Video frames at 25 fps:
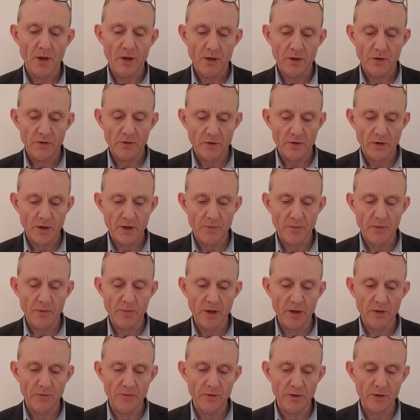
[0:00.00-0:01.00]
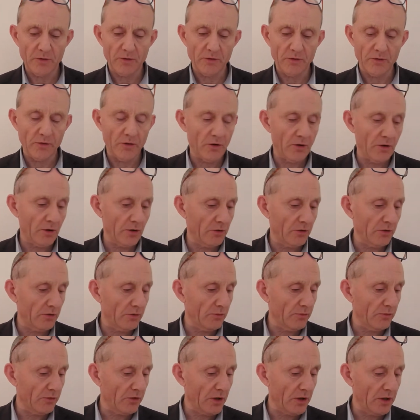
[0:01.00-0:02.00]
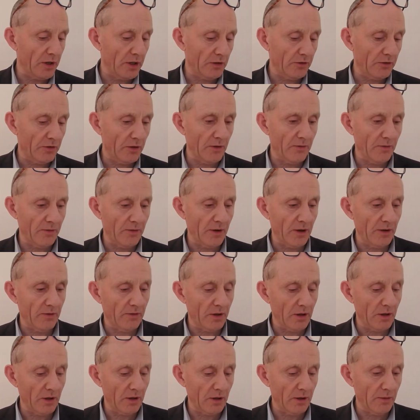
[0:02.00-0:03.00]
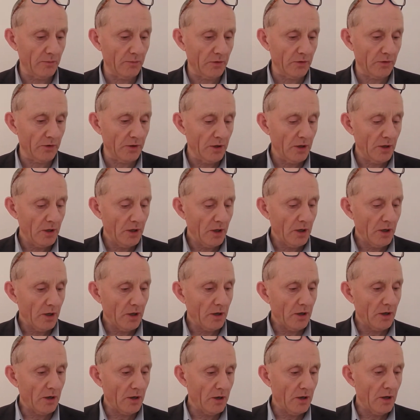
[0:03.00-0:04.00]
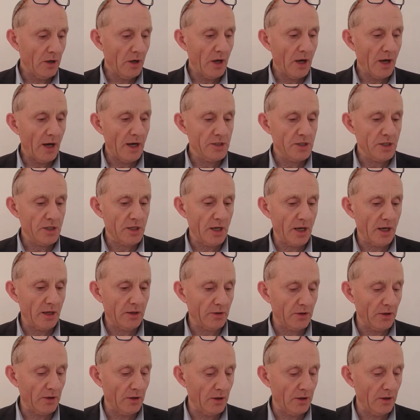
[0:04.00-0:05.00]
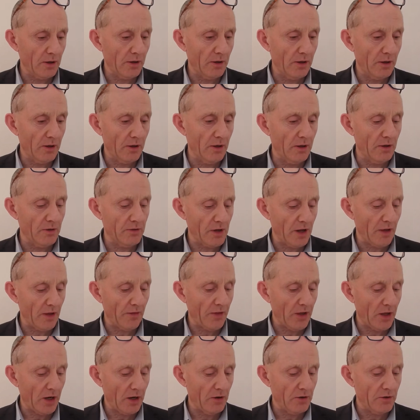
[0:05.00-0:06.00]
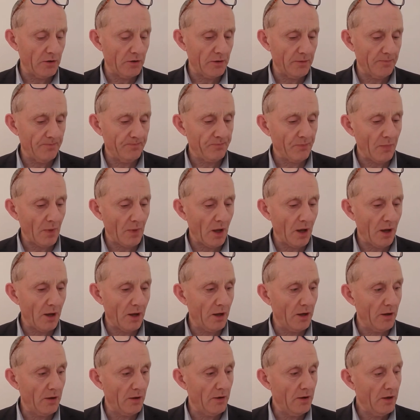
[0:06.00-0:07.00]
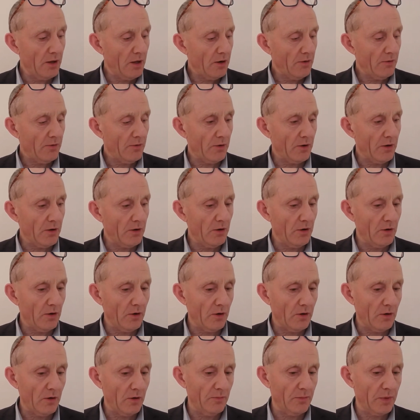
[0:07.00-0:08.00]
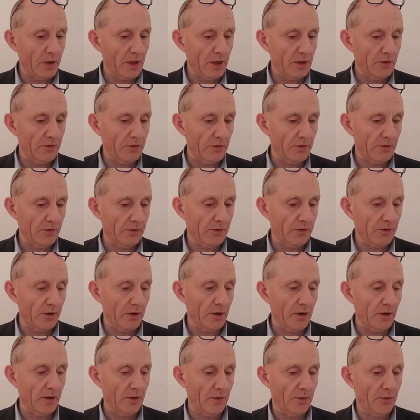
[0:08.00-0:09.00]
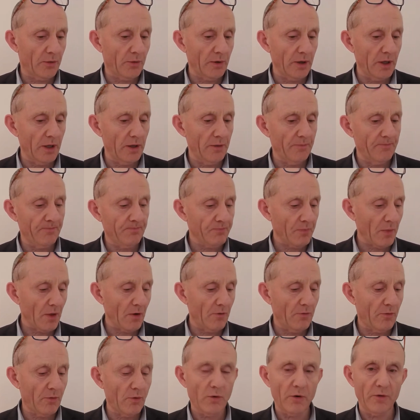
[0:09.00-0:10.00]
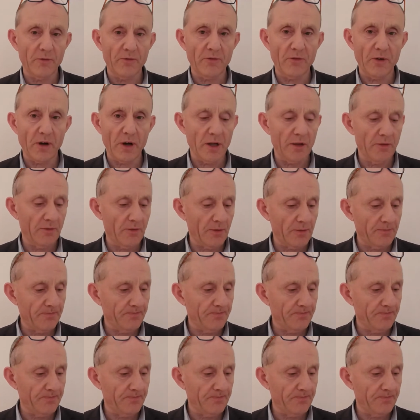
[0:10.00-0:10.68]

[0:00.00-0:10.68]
Describe the main features of the organisms in each of the 5 kingdoms. Now, I set that out for you on pages 3, 4, 5,